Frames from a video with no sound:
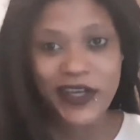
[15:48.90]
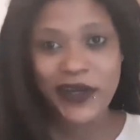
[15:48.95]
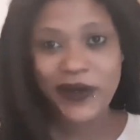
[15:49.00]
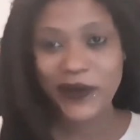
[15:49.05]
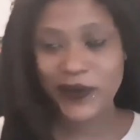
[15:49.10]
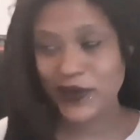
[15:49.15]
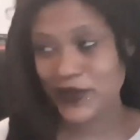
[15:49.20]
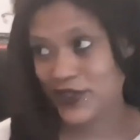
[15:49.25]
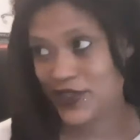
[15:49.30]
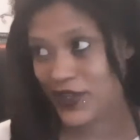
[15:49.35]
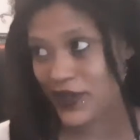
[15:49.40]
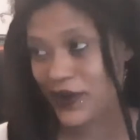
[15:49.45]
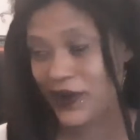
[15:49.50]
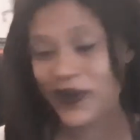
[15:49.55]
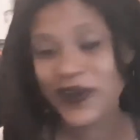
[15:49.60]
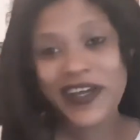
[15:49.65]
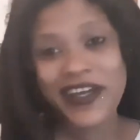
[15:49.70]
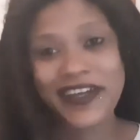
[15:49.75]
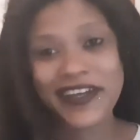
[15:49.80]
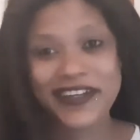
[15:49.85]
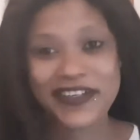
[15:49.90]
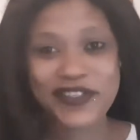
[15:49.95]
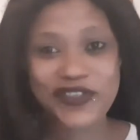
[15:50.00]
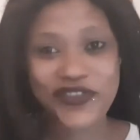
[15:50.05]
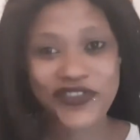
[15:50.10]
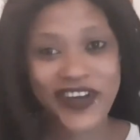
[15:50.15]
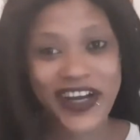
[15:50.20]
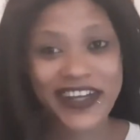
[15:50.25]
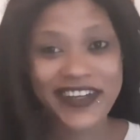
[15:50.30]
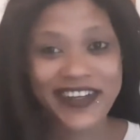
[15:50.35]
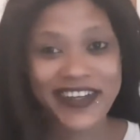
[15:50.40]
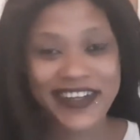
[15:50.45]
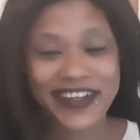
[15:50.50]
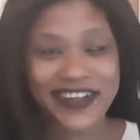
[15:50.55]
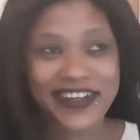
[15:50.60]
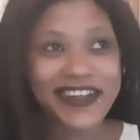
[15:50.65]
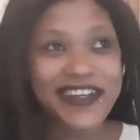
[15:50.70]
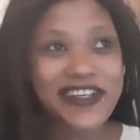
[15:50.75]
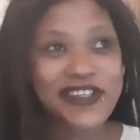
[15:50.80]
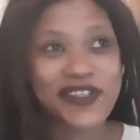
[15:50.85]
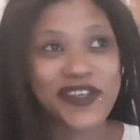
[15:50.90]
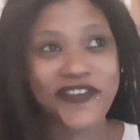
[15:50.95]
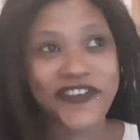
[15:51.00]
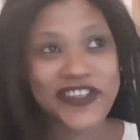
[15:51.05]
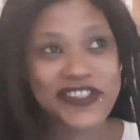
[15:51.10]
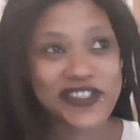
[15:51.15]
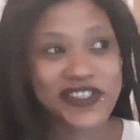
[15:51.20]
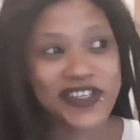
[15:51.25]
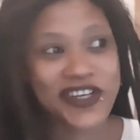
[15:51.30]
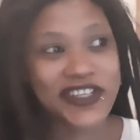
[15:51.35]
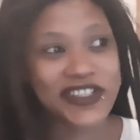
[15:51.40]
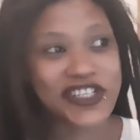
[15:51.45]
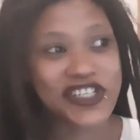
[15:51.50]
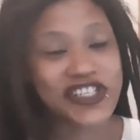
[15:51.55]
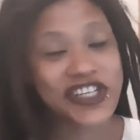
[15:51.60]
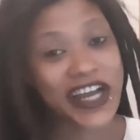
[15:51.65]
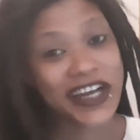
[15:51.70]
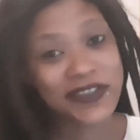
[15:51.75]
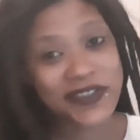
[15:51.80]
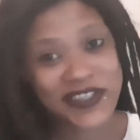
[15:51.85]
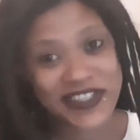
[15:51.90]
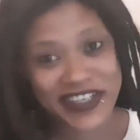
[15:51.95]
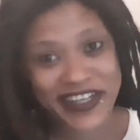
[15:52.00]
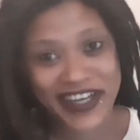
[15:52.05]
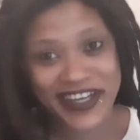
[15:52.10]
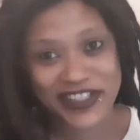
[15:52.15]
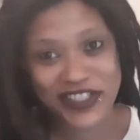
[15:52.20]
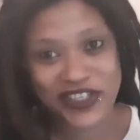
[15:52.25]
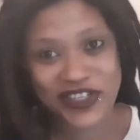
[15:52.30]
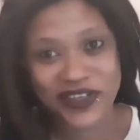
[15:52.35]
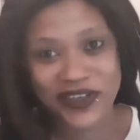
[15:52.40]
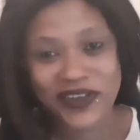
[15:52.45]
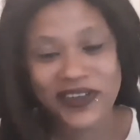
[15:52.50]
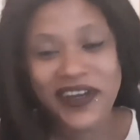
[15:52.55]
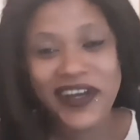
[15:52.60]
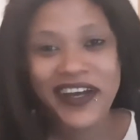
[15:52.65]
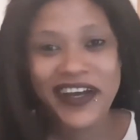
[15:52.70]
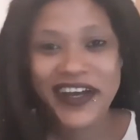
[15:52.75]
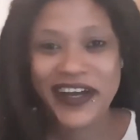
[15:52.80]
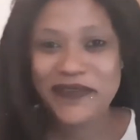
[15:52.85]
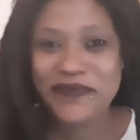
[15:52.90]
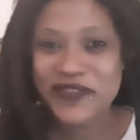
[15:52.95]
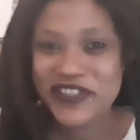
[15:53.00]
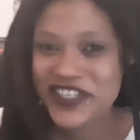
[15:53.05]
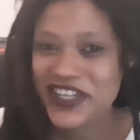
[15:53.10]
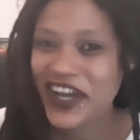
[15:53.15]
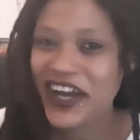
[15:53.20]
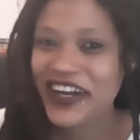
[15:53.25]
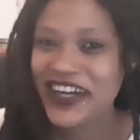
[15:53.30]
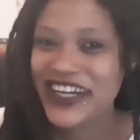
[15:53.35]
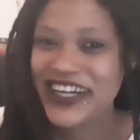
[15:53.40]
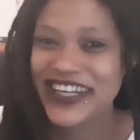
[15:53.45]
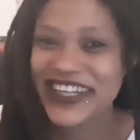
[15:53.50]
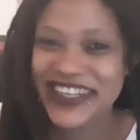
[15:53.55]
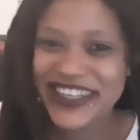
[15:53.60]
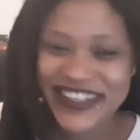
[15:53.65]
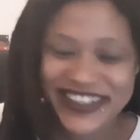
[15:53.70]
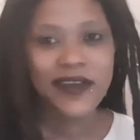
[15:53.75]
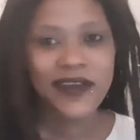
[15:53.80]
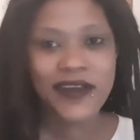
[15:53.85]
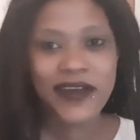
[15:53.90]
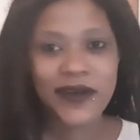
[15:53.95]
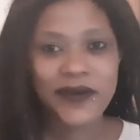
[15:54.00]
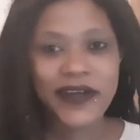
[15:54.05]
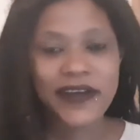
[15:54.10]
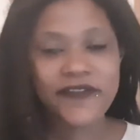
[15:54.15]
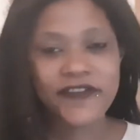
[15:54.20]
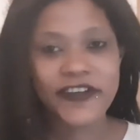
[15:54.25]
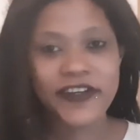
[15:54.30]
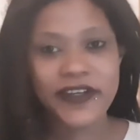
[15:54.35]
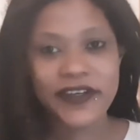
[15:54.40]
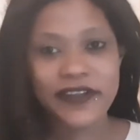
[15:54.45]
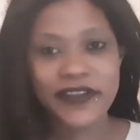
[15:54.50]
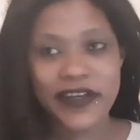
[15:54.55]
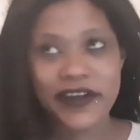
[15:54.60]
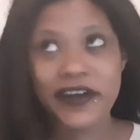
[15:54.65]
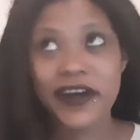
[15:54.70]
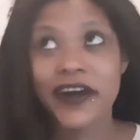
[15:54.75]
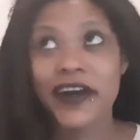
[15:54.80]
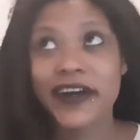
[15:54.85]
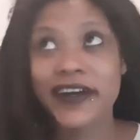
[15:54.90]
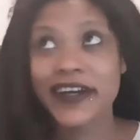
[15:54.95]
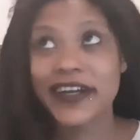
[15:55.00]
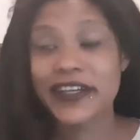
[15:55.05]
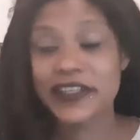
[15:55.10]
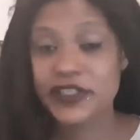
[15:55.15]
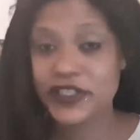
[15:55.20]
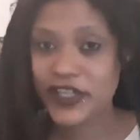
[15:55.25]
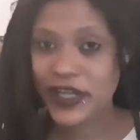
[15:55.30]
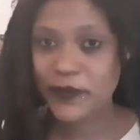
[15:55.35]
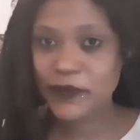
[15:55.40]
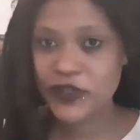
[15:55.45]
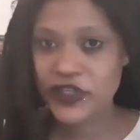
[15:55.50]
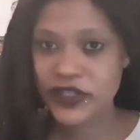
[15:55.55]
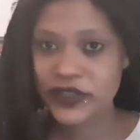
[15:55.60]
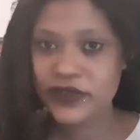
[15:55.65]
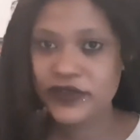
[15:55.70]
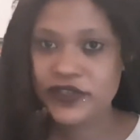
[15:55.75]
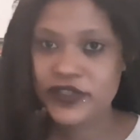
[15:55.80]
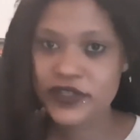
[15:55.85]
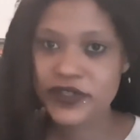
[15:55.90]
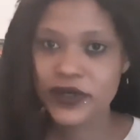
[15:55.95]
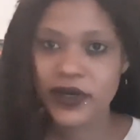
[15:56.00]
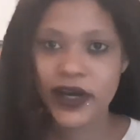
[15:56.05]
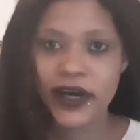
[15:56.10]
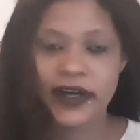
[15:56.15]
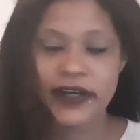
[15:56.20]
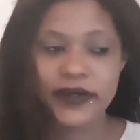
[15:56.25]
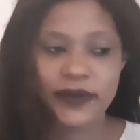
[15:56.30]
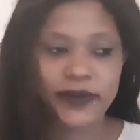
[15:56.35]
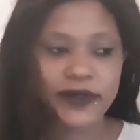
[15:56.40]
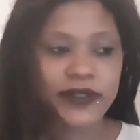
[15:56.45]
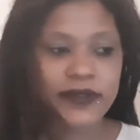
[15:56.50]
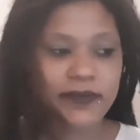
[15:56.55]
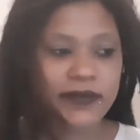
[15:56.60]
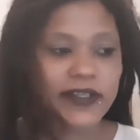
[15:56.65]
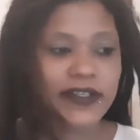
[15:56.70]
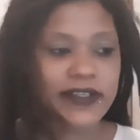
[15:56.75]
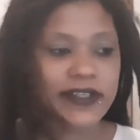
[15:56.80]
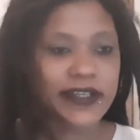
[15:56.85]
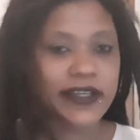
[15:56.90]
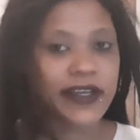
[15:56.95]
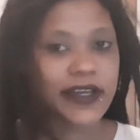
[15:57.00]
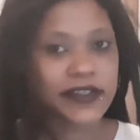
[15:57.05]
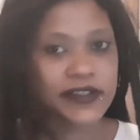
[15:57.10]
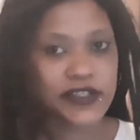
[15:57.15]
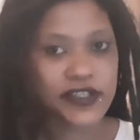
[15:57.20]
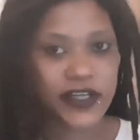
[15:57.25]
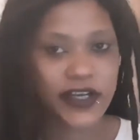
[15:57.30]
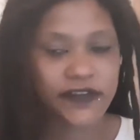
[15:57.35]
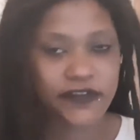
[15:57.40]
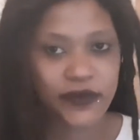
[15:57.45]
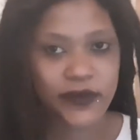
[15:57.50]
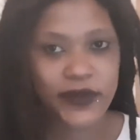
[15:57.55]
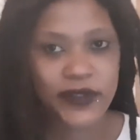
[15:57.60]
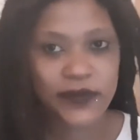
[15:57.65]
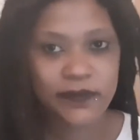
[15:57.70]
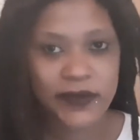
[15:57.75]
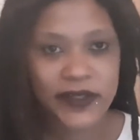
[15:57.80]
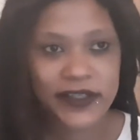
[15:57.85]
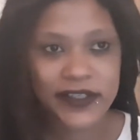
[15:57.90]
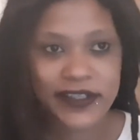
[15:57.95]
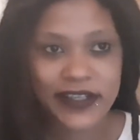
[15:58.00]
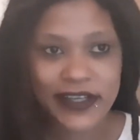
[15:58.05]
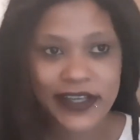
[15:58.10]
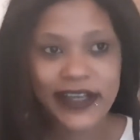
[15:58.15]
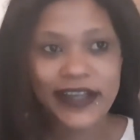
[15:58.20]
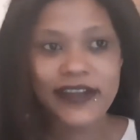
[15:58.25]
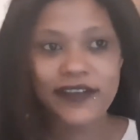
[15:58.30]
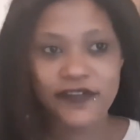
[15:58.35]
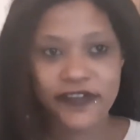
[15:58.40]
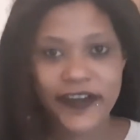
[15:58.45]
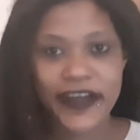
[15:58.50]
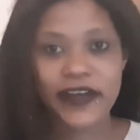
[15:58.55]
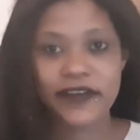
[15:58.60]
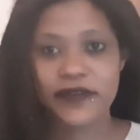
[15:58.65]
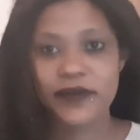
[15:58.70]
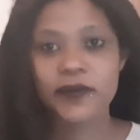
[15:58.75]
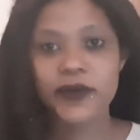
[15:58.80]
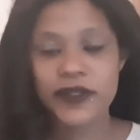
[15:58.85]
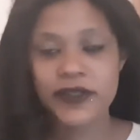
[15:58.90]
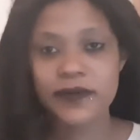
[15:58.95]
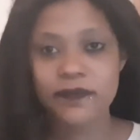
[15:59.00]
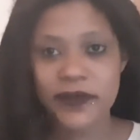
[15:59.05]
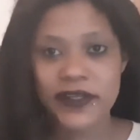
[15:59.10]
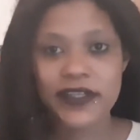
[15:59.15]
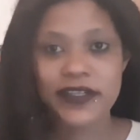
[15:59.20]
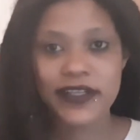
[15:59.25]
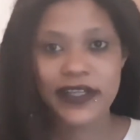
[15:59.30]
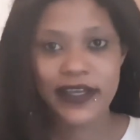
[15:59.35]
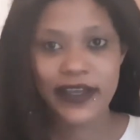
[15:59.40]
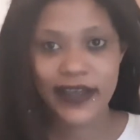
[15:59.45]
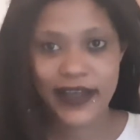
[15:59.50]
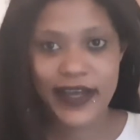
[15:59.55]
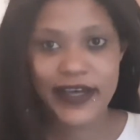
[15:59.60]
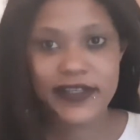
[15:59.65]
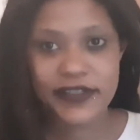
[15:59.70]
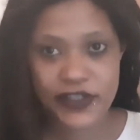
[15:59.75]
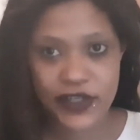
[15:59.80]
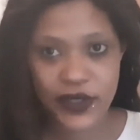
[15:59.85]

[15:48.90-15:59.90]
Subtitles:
Also, it's raining, so if I start shouting at you, I'm sorry. However, there are exceptions to hard world building and soft world building, and in fact world building as a